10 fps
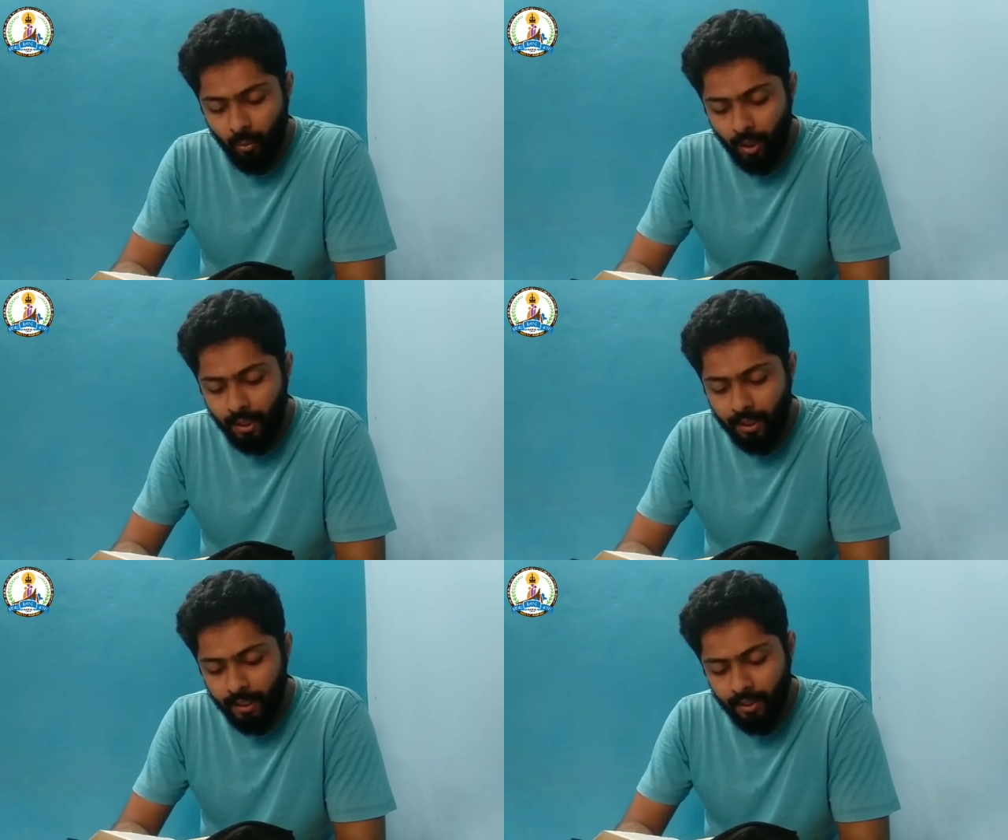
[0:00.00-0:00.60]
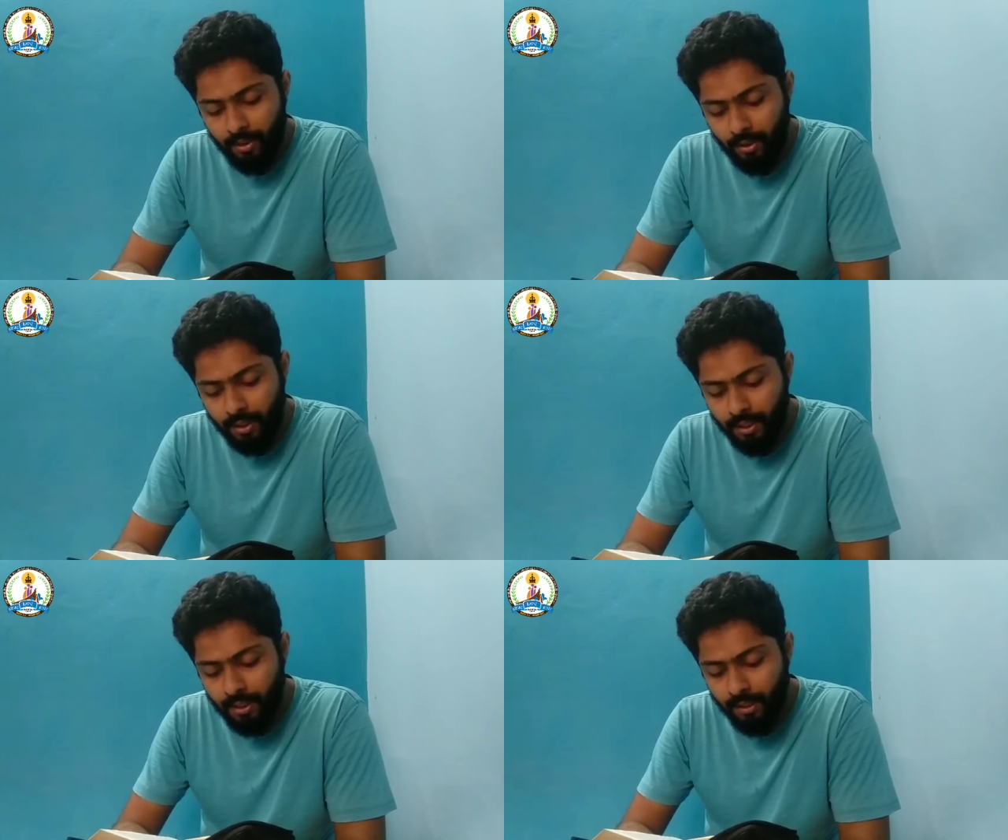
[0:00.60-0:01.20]
One day,
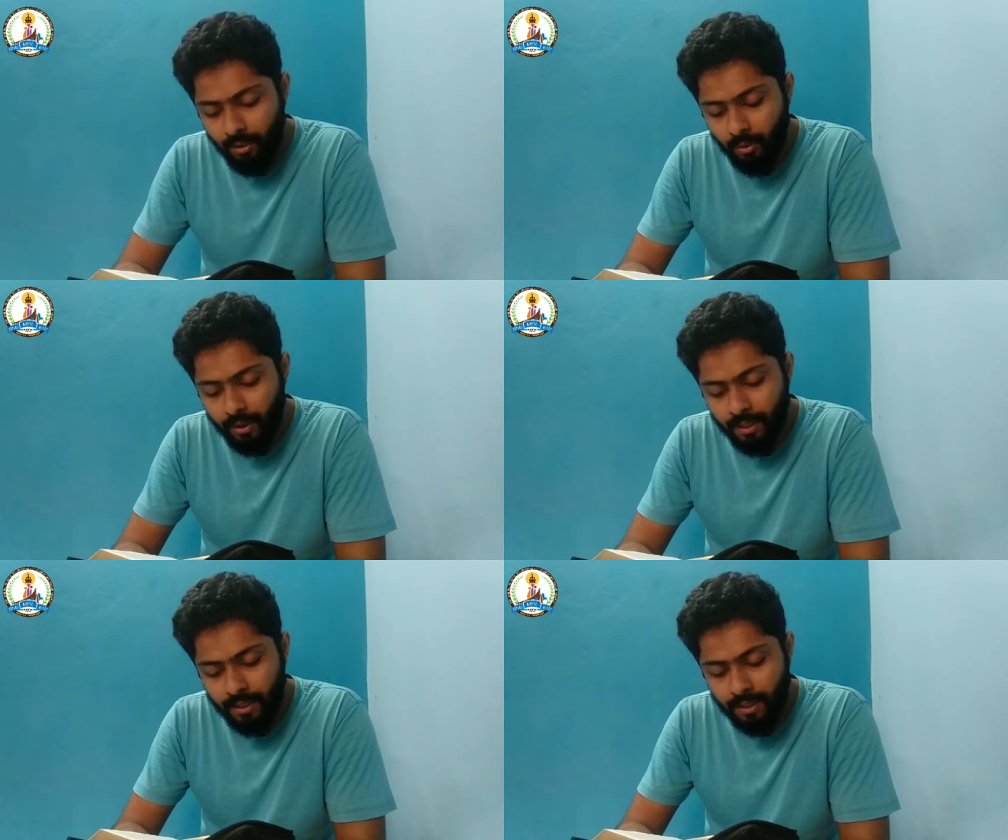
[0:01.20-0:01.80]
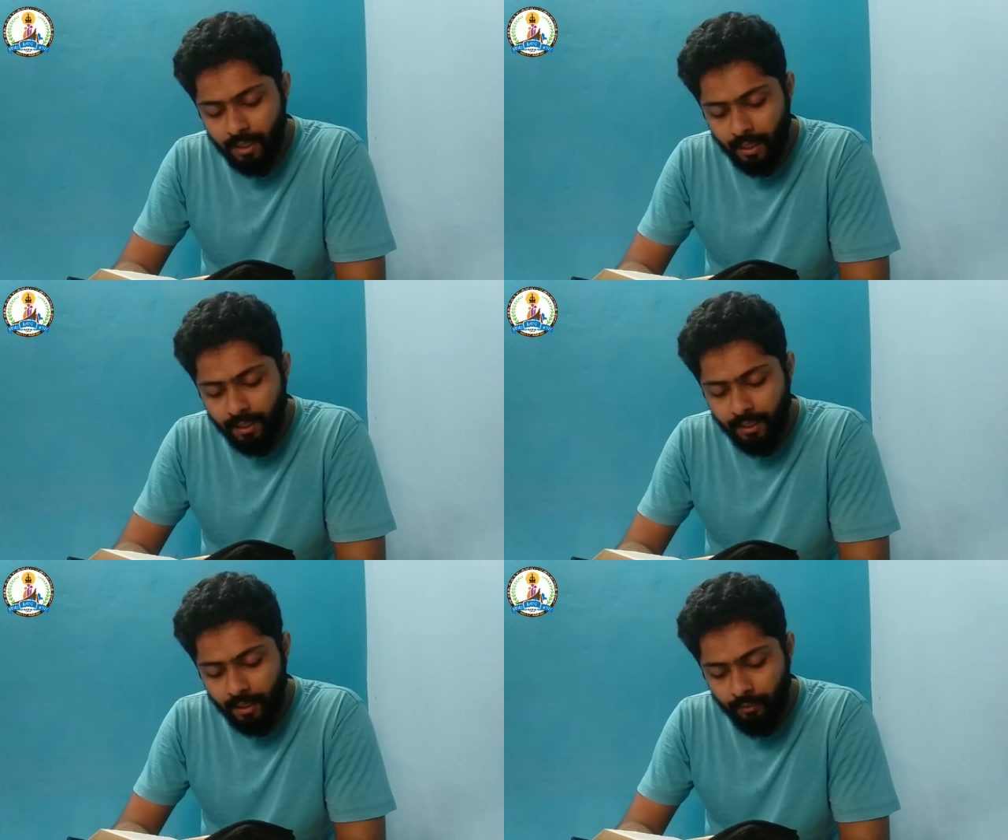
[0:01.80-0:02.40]
Jesse told his son
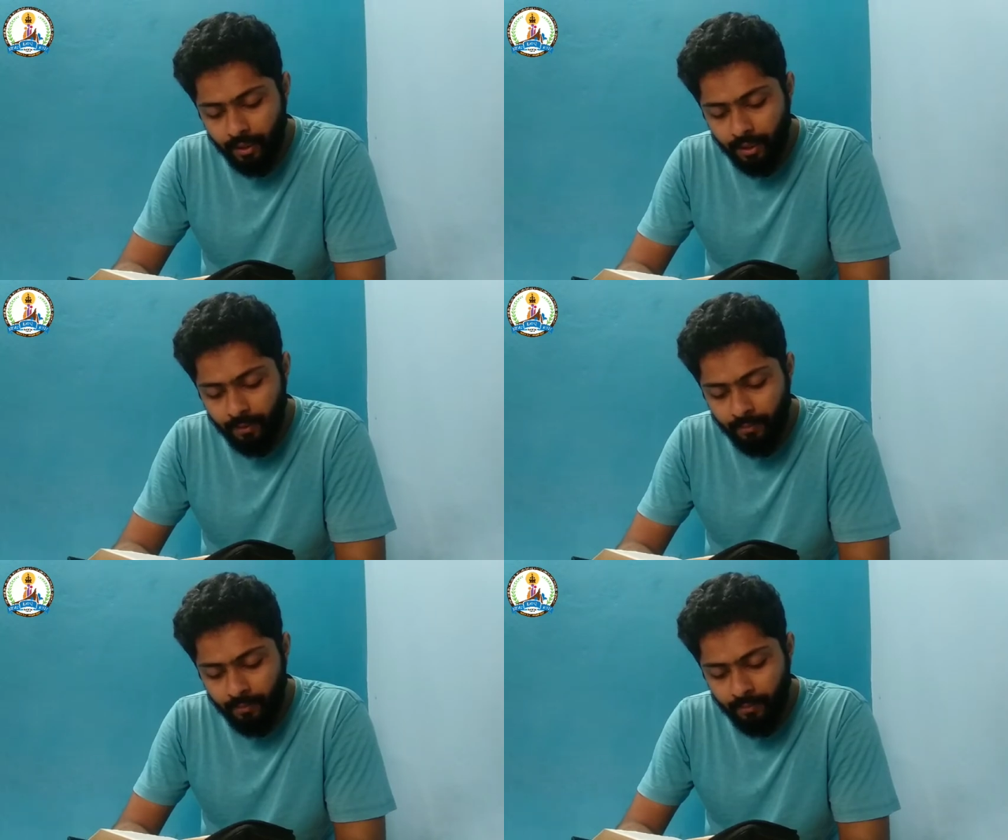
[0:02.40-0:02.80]
David,